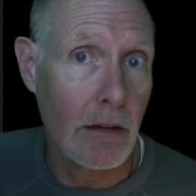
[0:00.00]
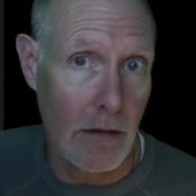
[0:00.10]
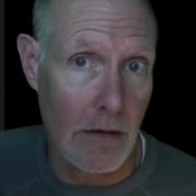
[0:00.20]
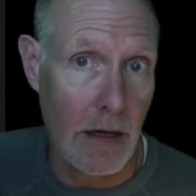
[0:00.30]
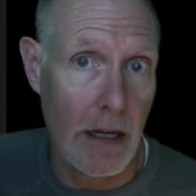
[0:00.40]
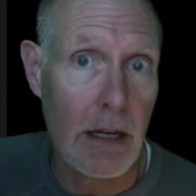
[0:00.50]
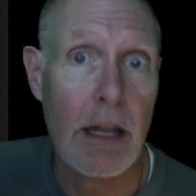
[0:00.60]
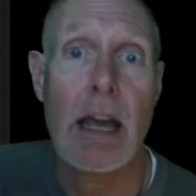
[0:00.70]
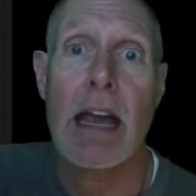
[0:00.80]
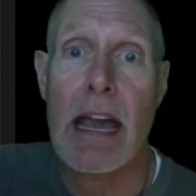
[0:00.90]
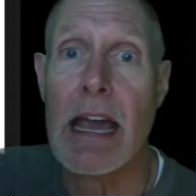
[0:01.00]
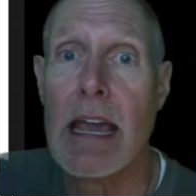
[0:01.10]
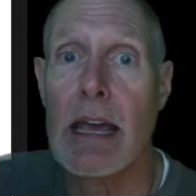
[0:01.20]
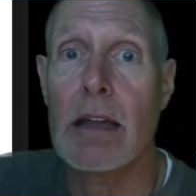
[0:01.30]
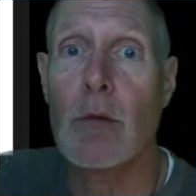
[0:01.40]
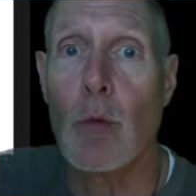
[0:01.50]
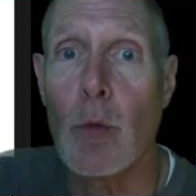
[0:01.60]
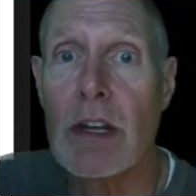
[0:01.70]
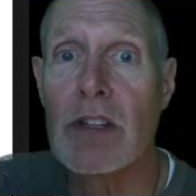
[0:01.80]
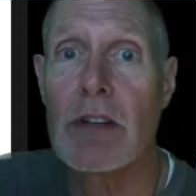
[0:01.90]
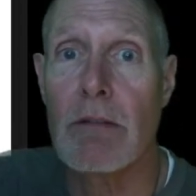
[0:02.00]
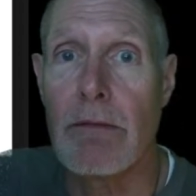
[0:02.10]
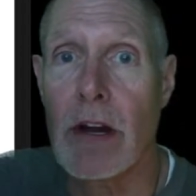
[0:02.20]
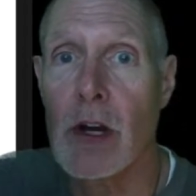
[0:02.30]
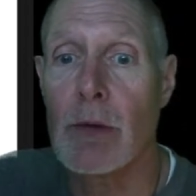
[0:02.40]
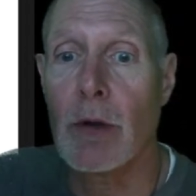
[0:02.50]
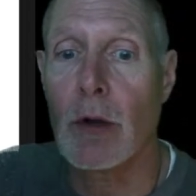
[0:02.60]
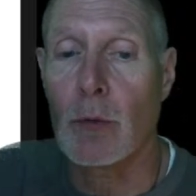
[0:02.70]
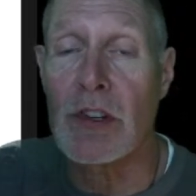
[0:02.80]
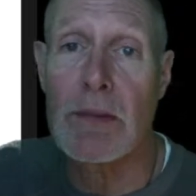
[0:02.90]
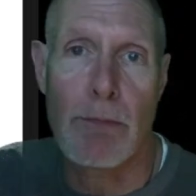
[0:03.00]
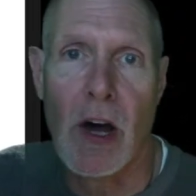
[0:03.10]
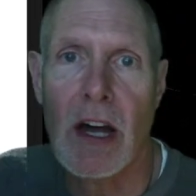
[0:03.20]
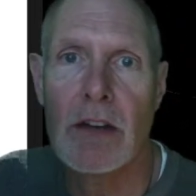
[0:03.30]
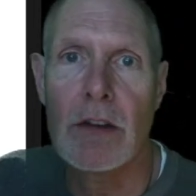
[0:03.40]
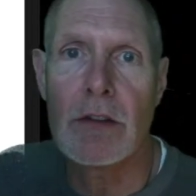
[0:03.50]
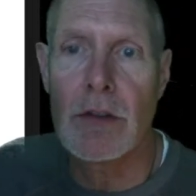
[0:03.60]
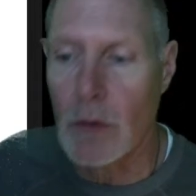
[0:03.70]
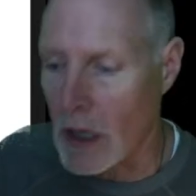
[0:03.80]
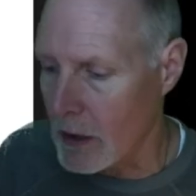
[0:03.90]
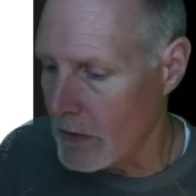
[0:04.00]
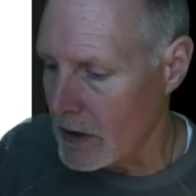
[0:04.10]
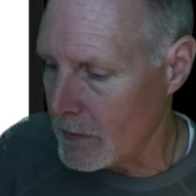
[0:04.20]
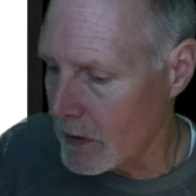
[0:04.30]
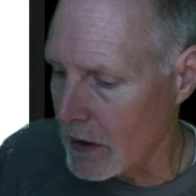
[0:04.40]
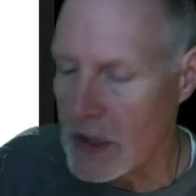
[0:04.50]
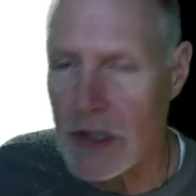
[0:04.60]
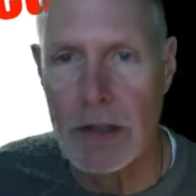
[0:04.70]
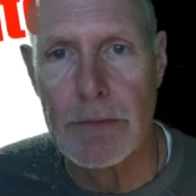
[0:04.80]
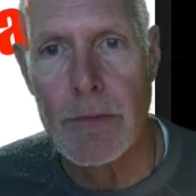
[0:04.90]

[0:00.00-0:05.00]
all right, and which variable responded to our manipulation.